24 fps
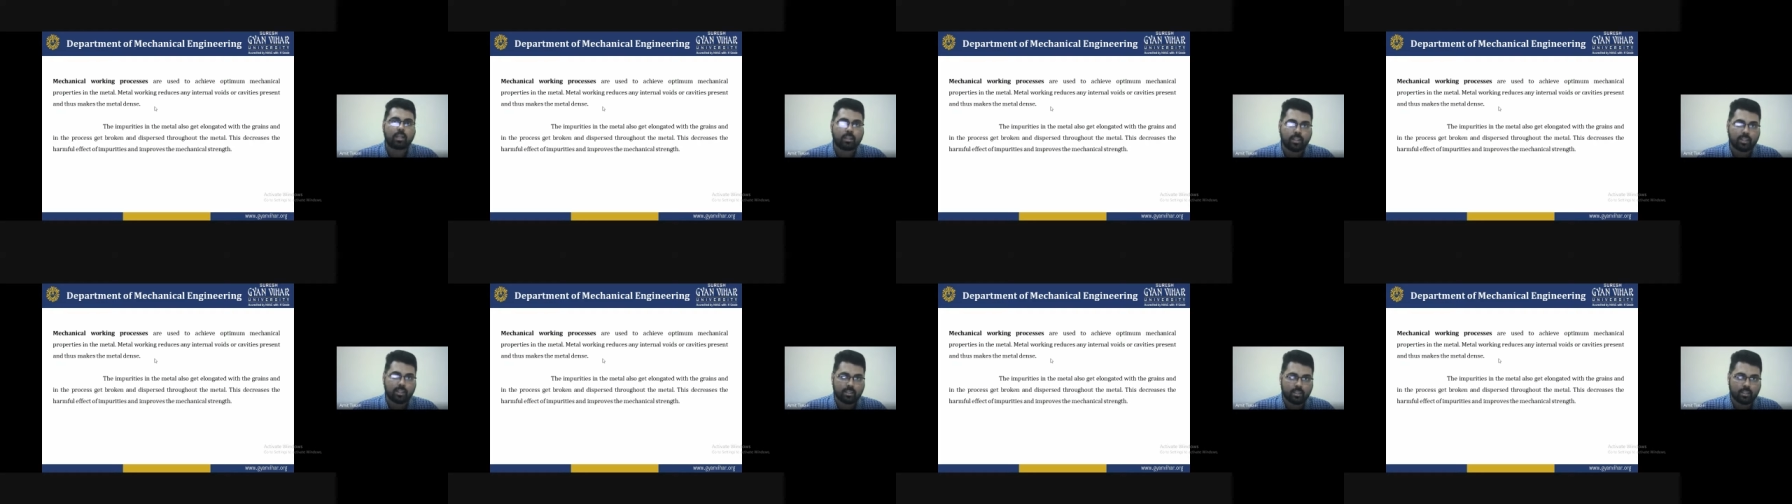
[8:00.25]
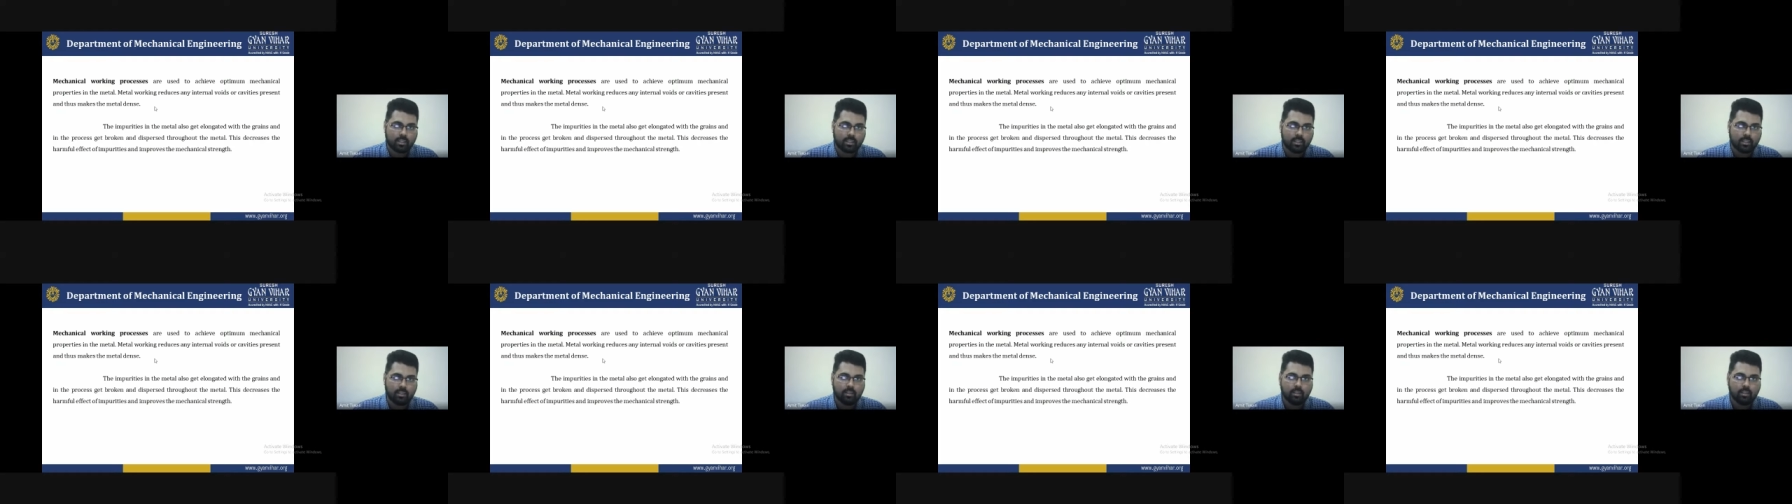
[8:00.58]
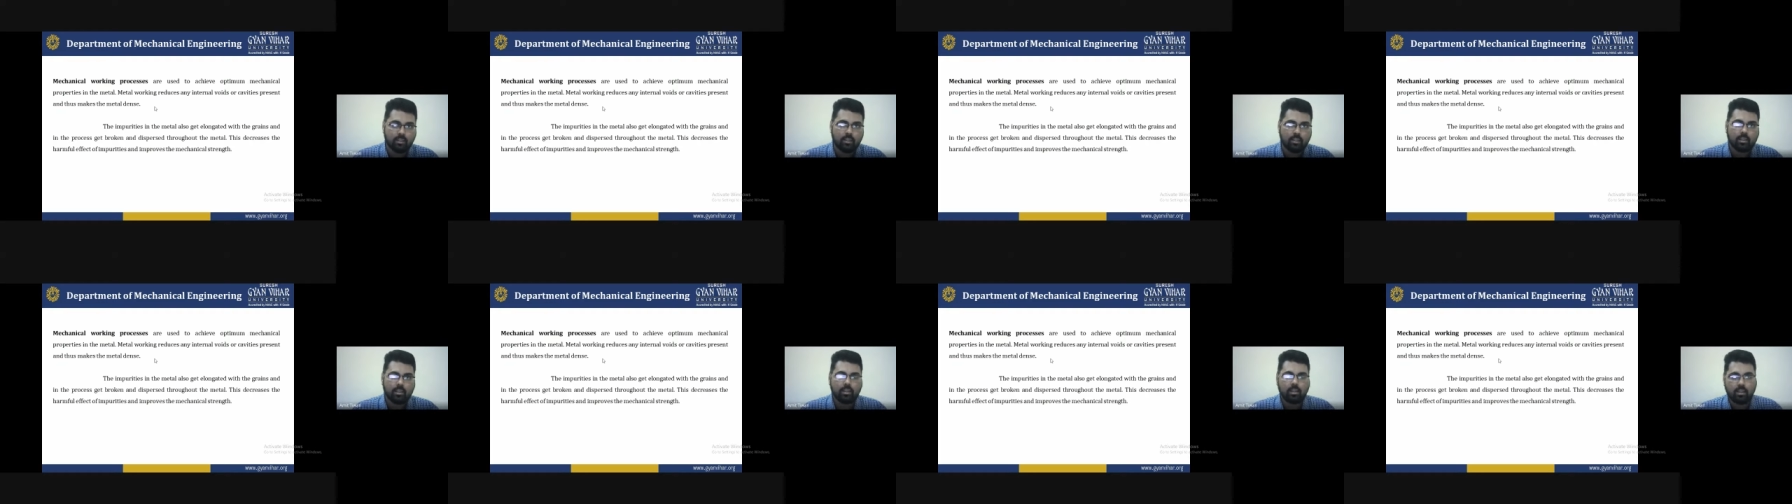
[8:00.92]
than the
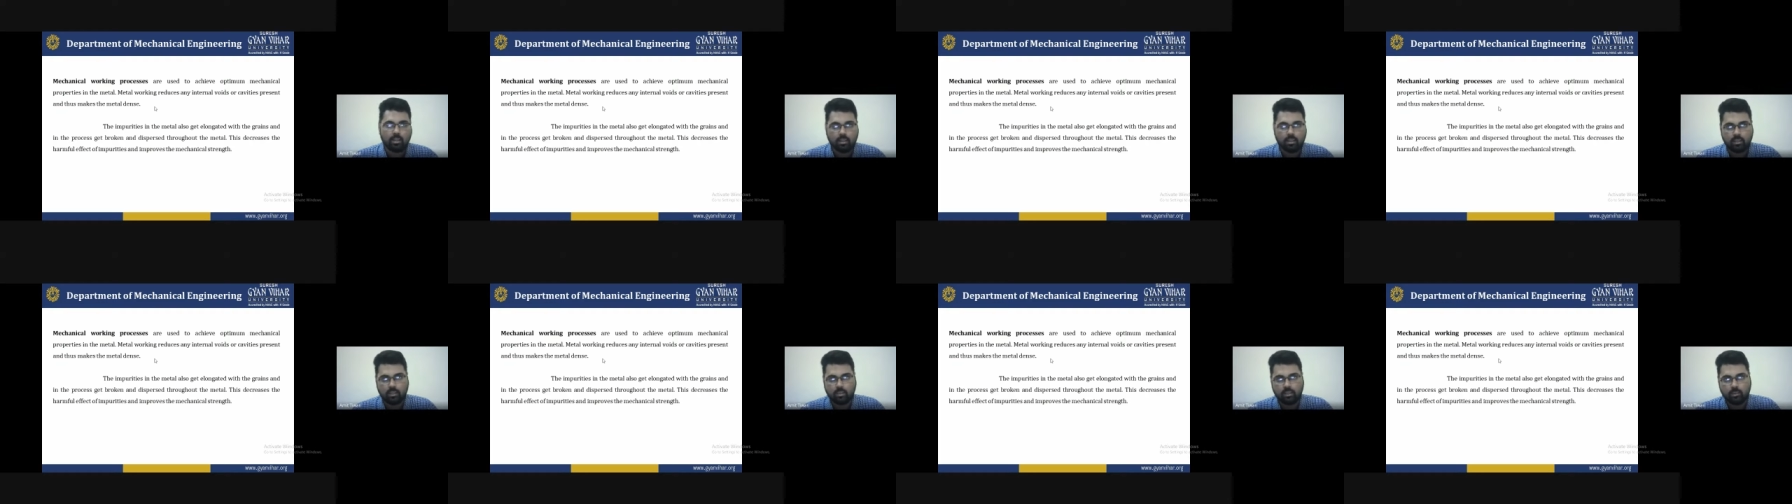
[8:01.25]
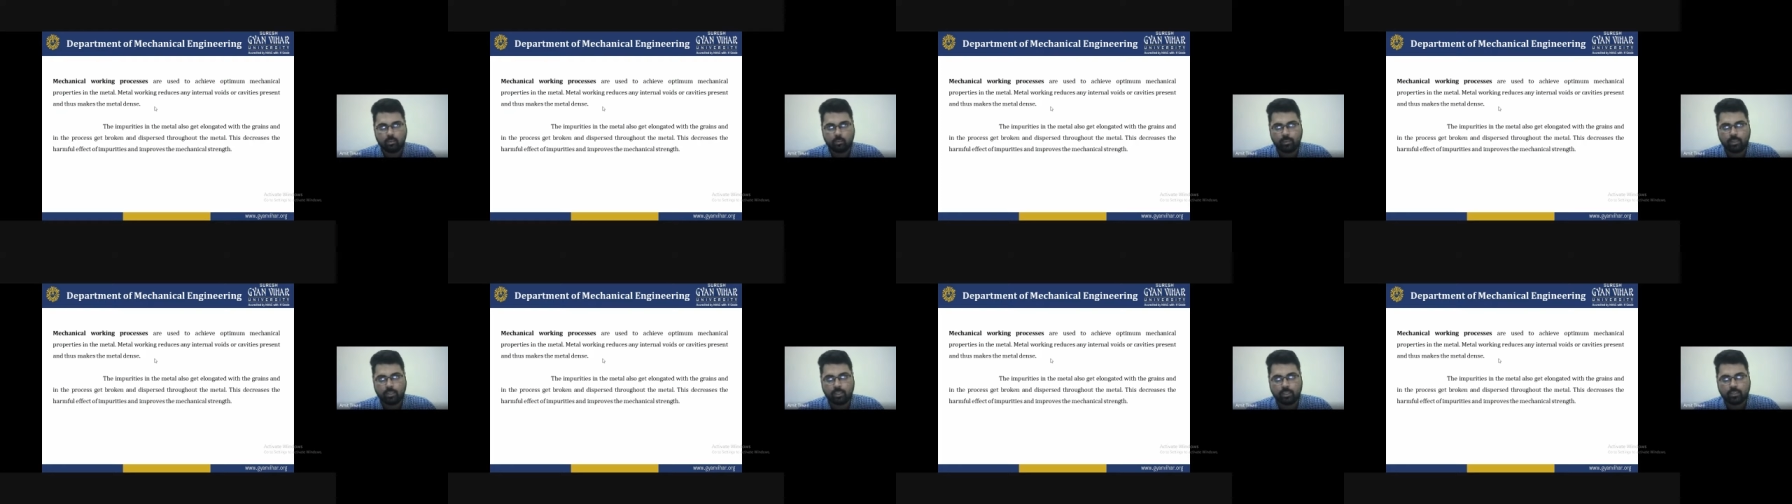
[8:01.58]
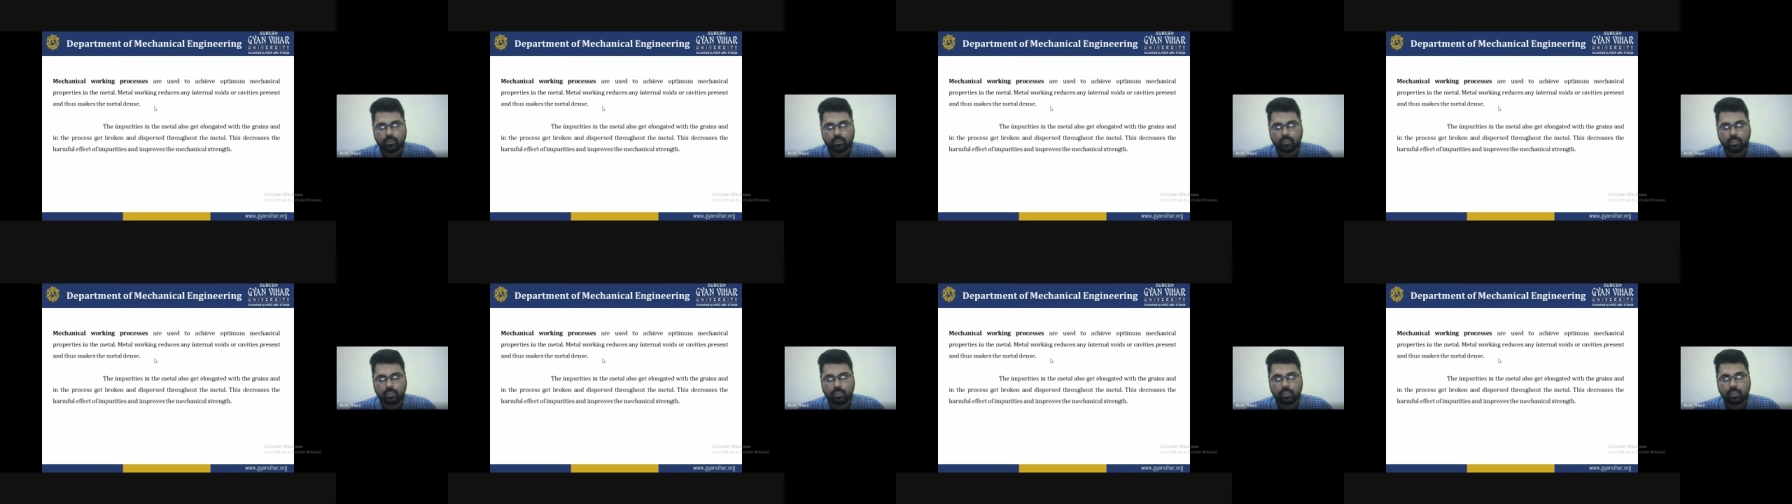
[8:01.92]
we can
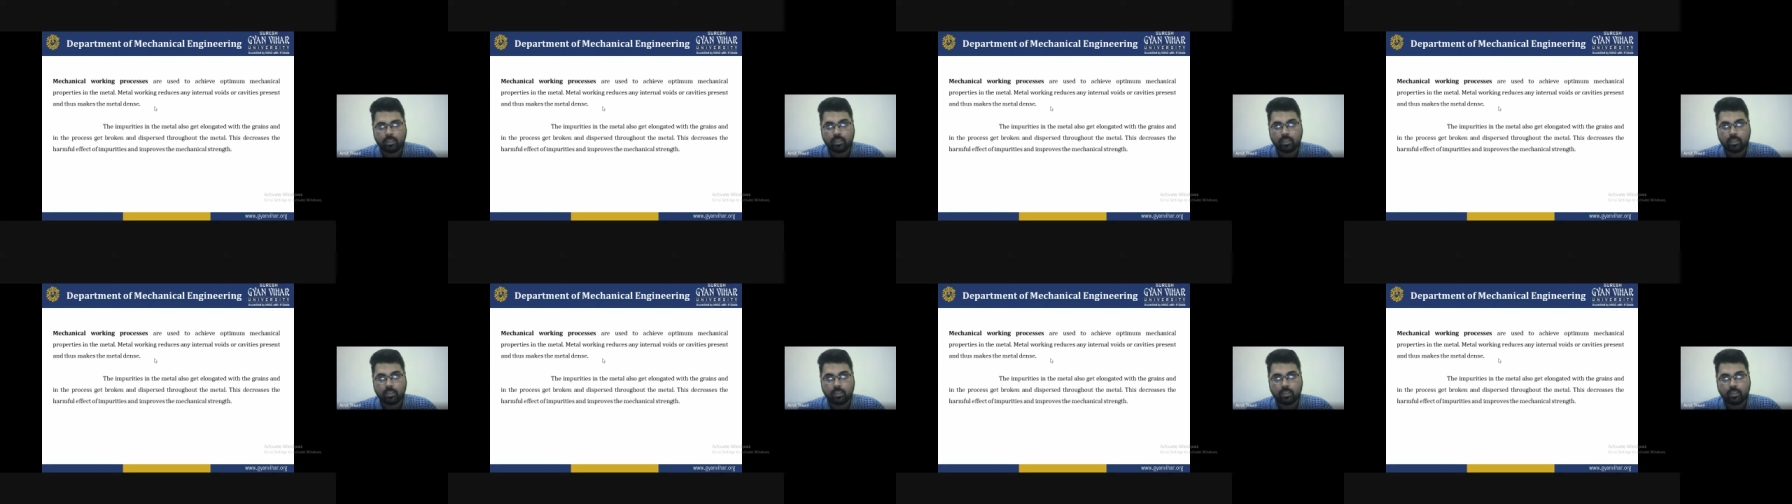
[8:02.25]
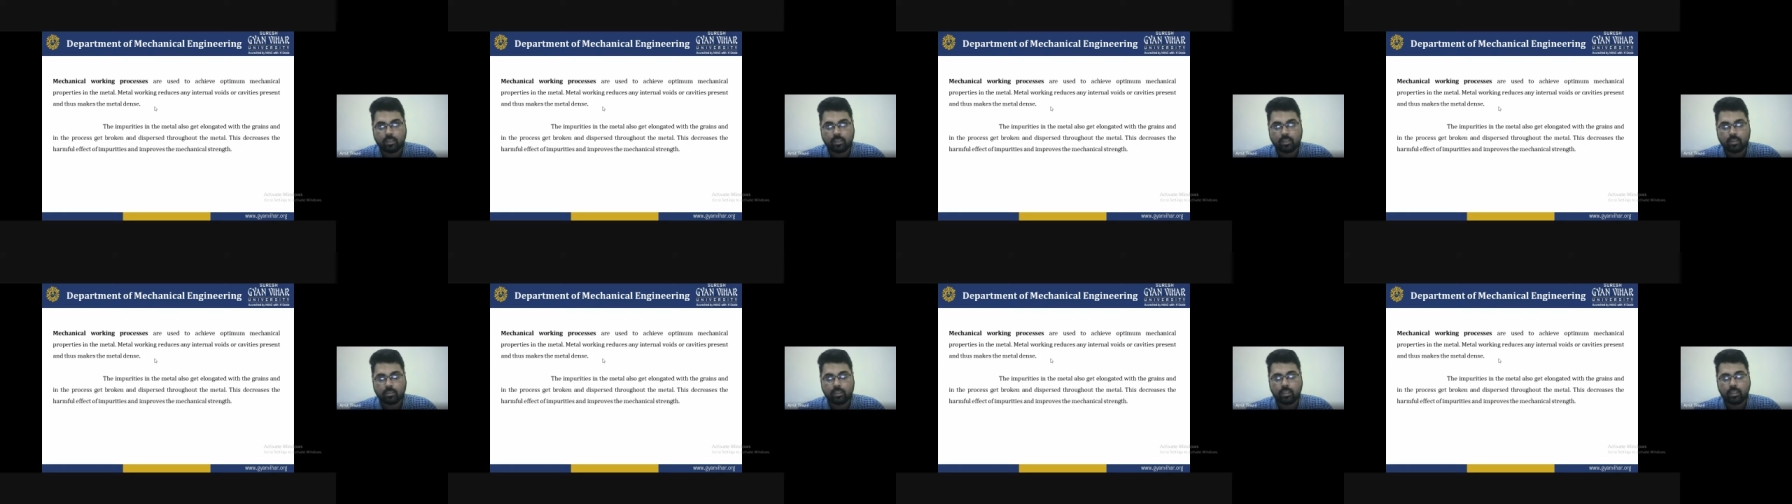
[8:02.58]
say that